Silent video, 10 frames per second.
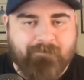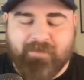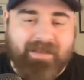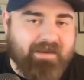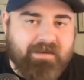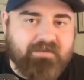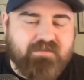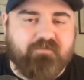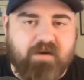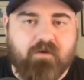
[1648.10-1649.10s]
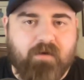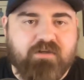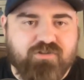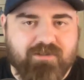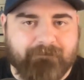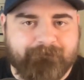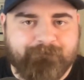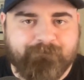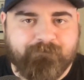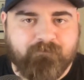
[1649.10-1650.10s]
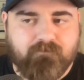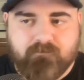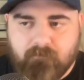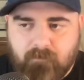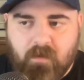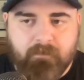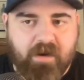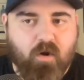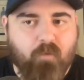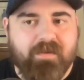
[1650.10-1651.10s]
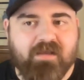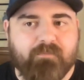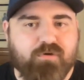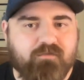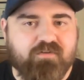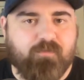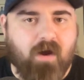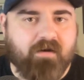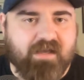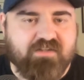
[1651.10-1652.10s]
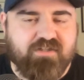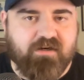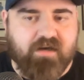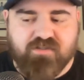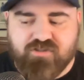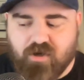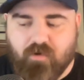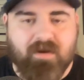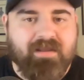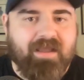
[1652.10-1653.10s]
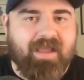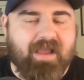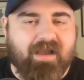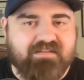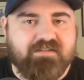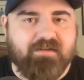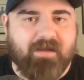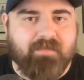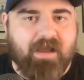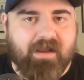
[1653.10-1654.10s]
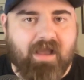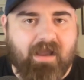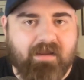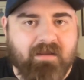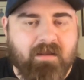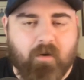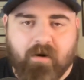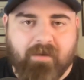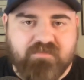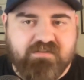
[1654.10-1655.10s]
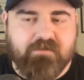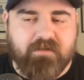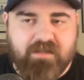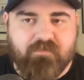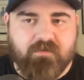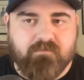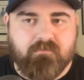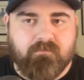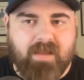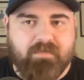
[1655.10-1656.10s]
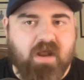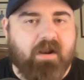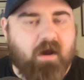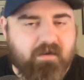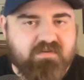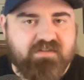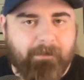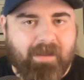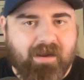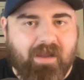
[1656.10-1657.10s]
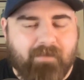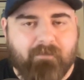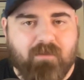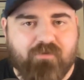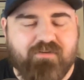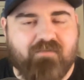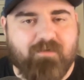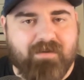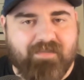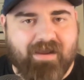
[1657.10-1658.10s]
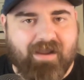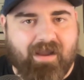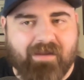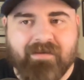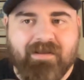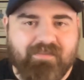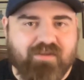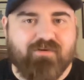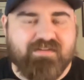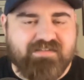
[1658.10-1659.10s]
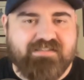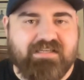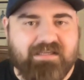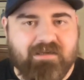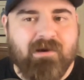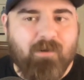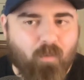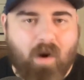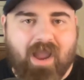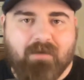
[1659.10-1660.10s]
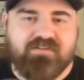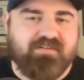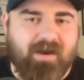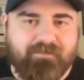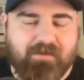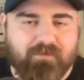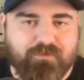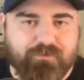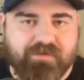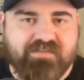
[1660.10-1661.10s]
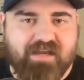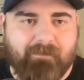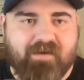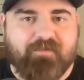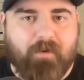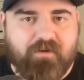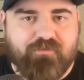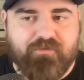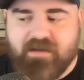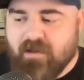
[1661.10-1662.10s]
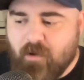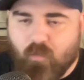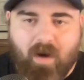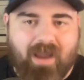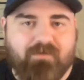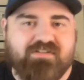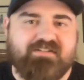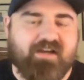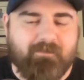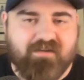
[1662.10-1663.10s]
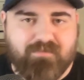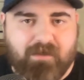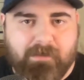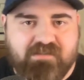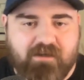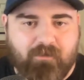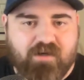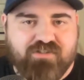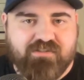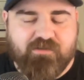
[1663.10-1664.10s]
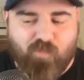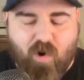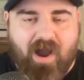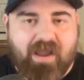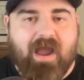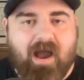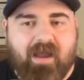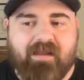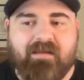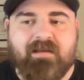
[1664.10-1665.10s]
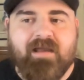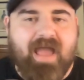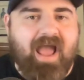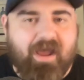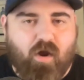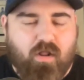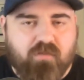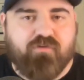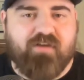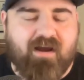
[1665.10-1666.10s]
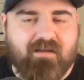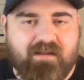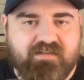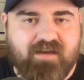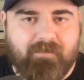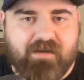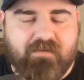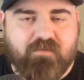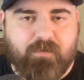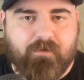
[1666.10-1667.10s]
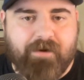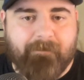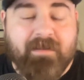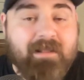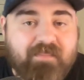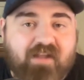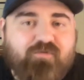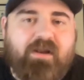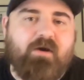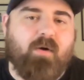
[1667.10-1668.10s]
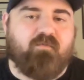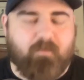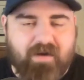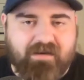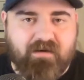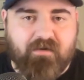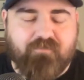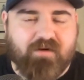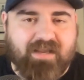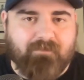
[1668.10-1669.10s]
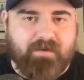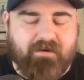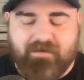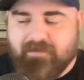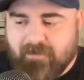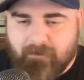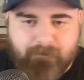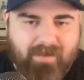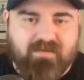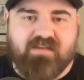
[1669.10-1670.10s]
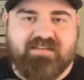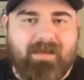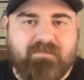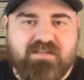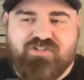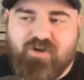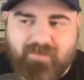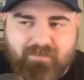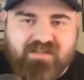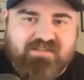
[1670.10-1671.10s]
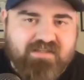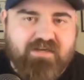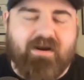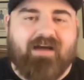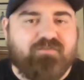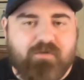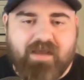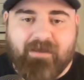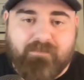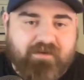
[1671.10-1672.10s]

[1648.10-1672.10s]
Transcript: And, and it's a fair question. But I hope he can prove us wrong next year and show, hey, I still am that guy, or I'm still even maybe not 100% that guy, but I'm close enough to being that guy that you can see why I was the top 10 recruit in Gonzaga basketball history, why I was the second best player in the state of Washington, why I had all of those accolades coming into this program. That's what I hope for Braden or for Kaden Perry. Maybe it doesn't happen this year. Maybe it's the year after that.